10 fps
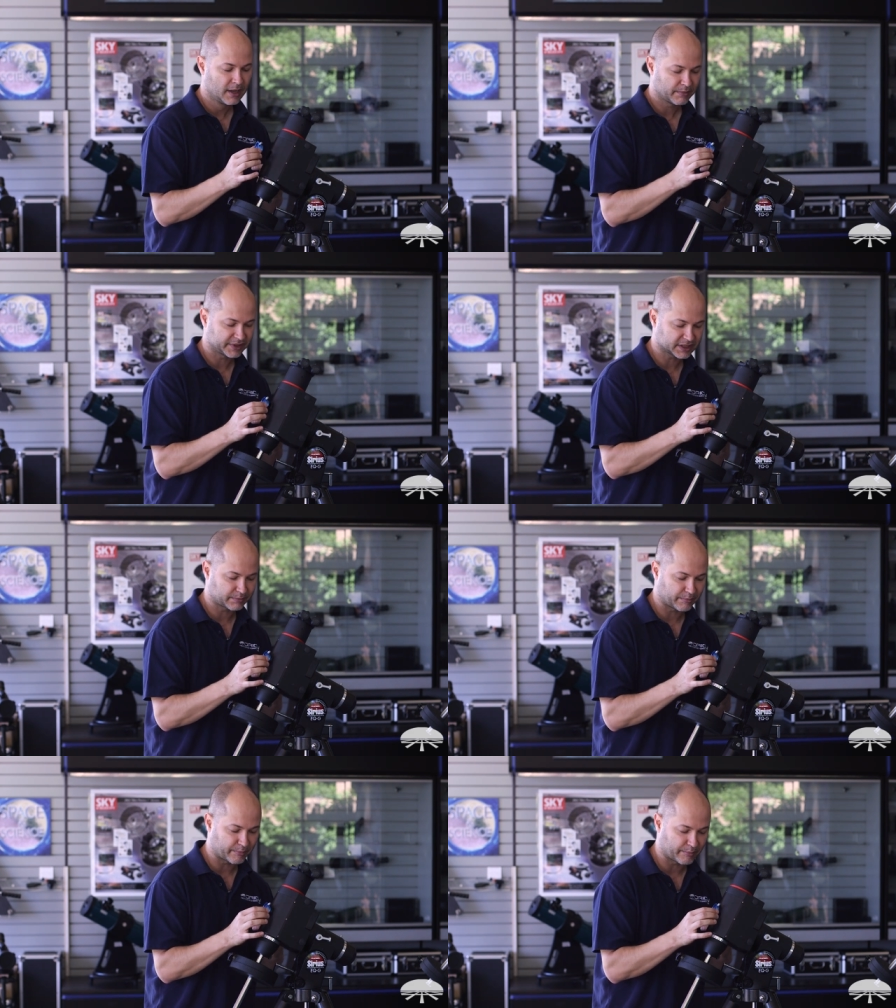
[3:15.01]
But just
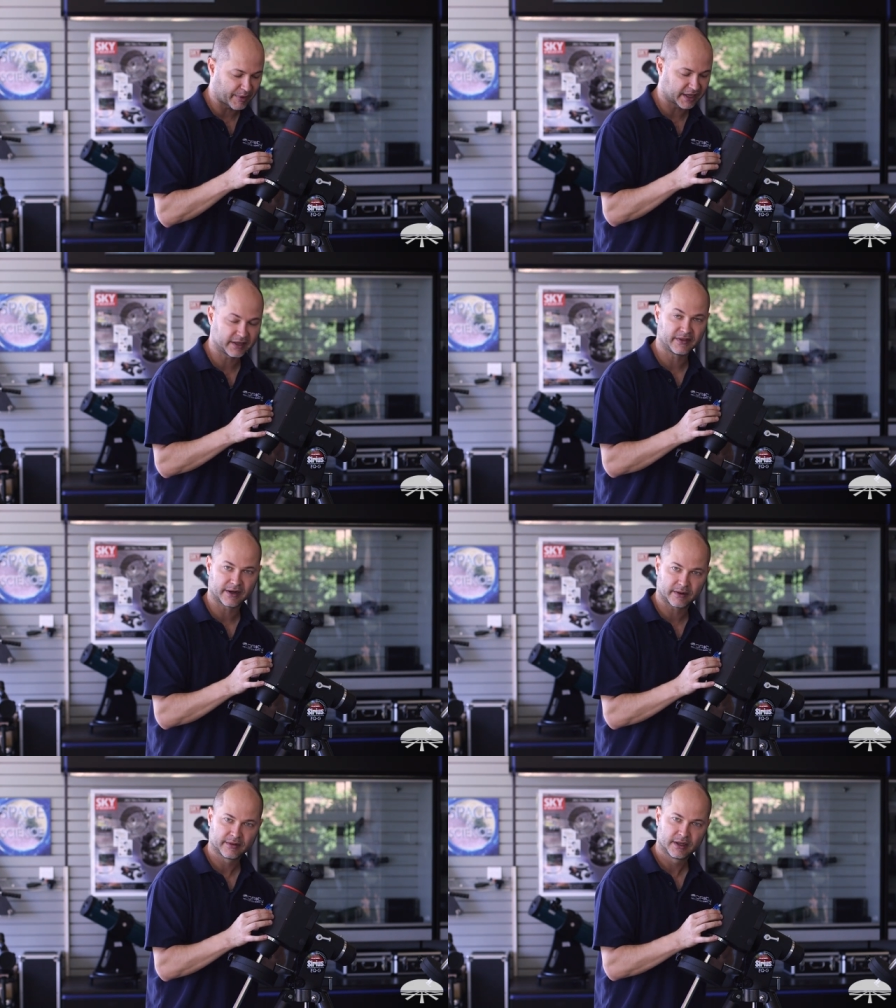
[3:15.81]
butt it in
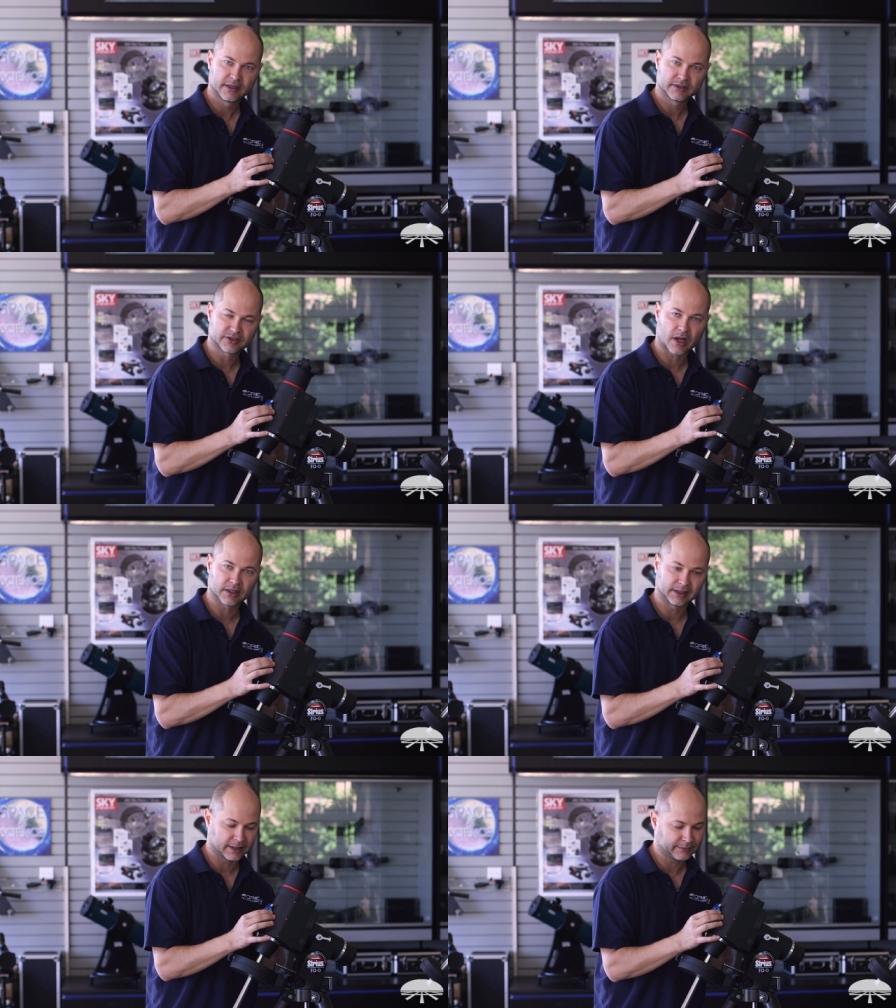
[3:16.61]
there
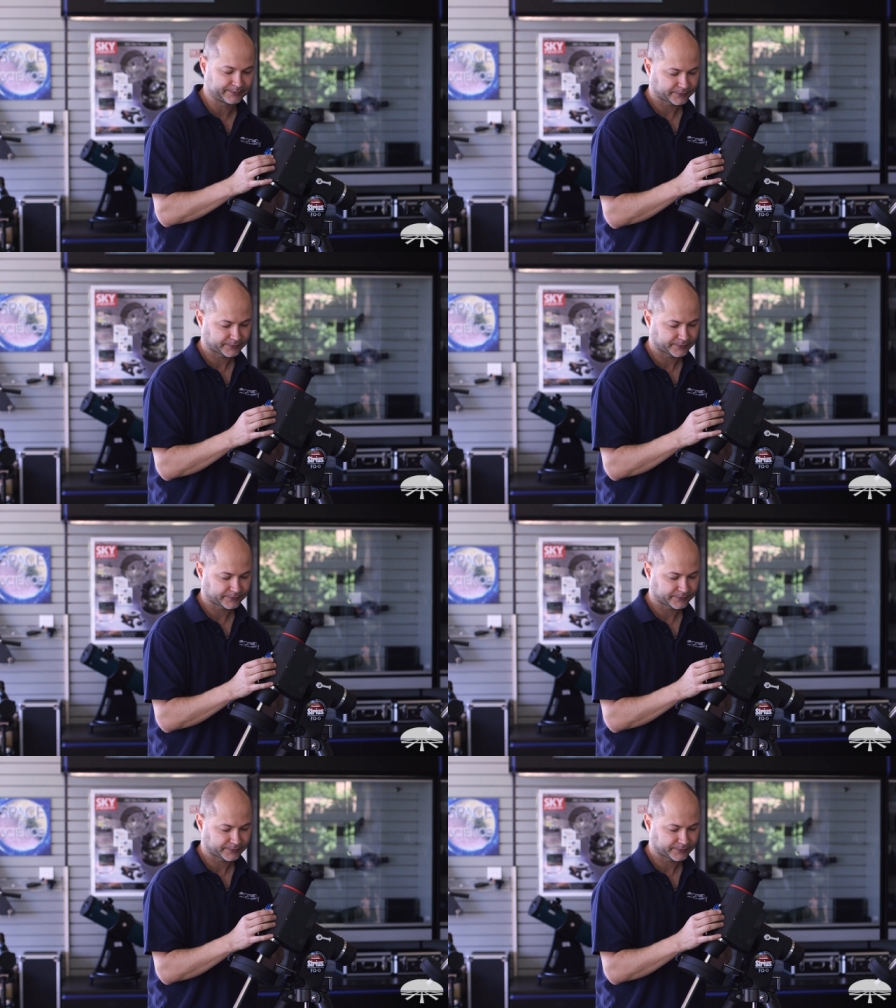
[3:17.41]
solidly.